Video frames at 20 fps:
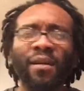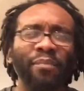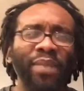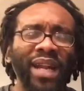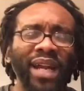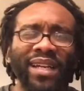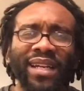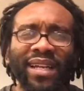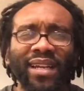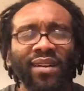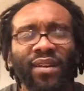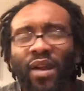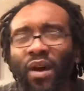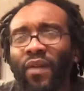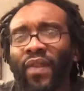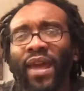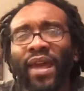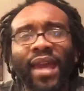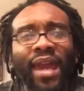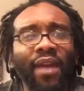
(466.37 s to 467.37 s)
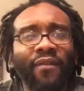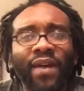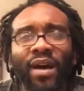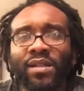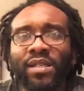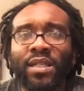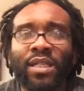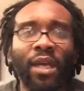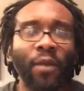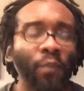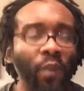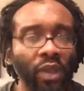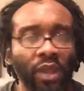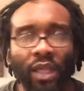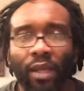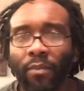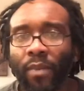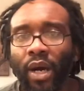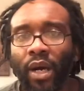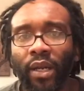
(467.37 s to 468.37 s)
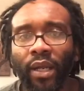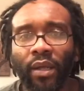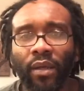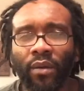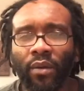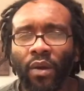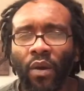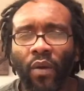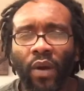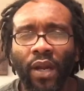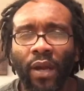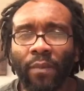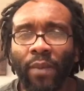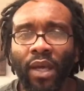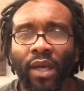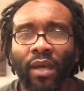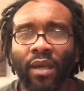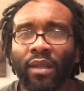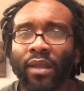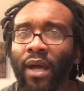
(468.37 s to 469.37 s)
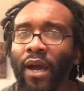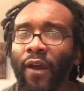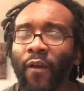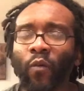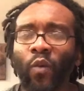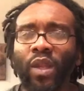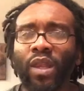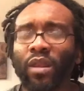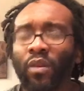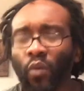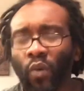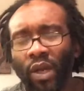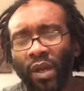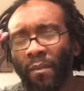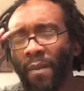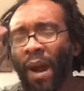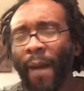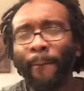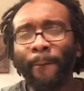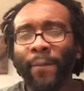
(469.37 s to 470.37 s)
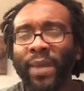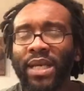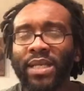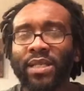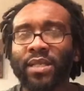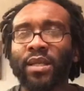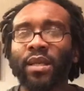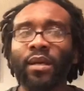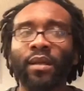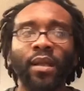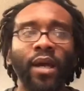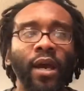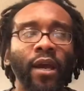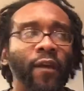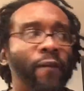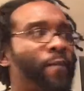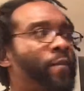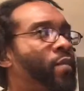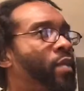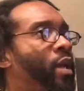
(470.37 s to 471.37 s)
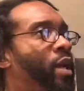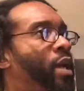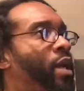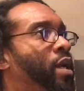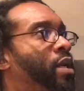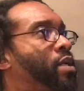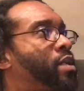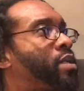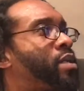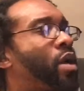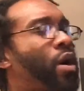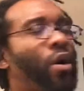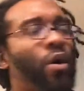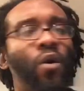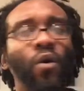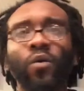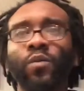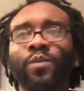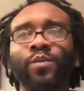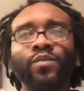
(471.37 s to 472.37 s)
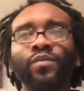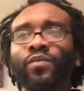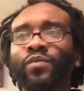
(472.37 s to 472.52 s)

But I didn't know they gave out sympathy money. You know what I mean? Like what what am I missing? Like so